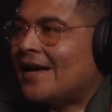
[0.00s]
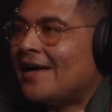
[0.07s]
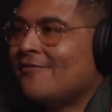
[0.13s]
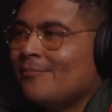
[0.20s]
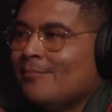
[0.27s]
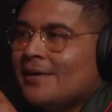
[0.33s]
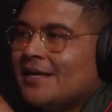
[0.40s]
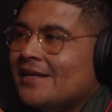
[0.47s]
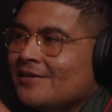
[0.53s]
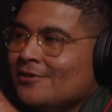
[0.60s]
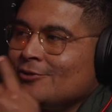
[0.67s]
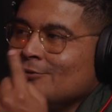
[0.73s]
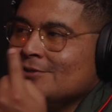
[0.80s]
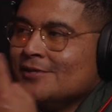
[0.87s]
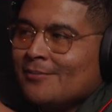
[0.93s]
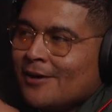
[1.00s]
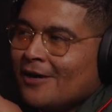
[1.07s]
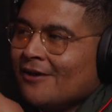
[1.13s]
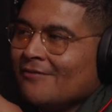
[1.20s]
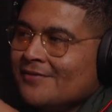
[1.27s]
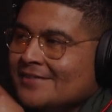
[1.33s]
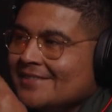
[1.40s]
haven't been using my
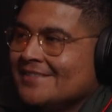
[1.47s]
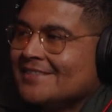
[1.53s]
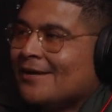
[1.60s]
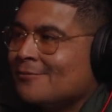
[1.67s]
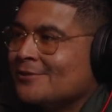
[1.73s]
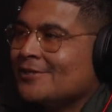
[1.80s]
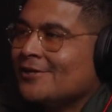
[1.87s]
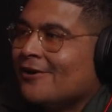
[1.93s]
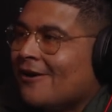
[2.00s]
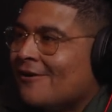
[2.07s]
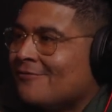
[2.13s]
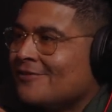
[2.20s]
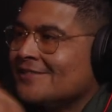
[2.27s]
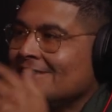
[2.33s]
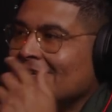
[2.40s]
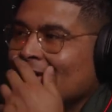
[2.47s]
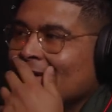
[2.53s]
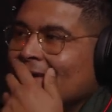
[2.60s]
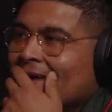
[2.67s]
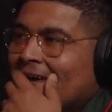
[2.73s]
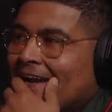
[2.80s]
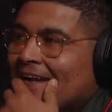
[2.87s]
office since I went to your office.
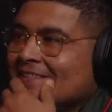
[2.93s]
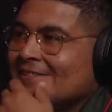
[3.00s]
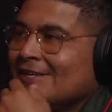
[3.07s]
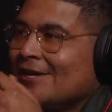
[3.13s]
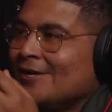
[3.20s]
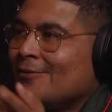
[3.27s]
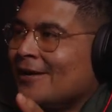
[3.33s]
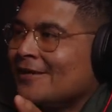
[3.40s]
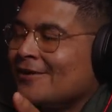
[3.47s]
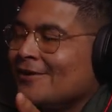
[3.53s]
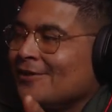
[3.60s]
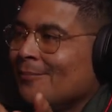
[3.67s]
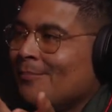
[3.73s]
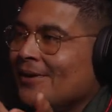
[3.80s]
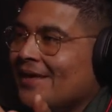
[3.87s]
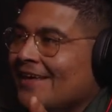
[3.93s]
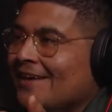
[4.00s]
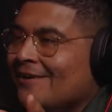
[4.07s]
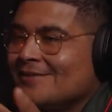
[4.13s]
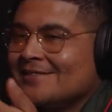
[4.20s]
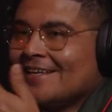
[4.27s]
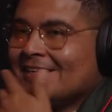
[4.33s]
I saw you right there in the pit.
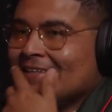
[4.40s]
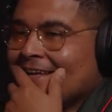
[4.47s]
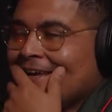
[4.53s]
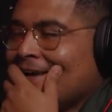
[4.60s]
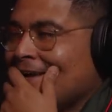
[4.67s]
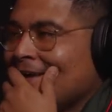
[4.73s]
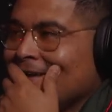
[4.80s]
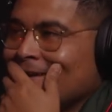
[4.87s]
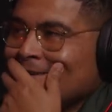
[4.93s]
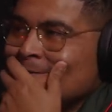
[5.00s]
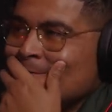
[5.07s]
I was like, dang.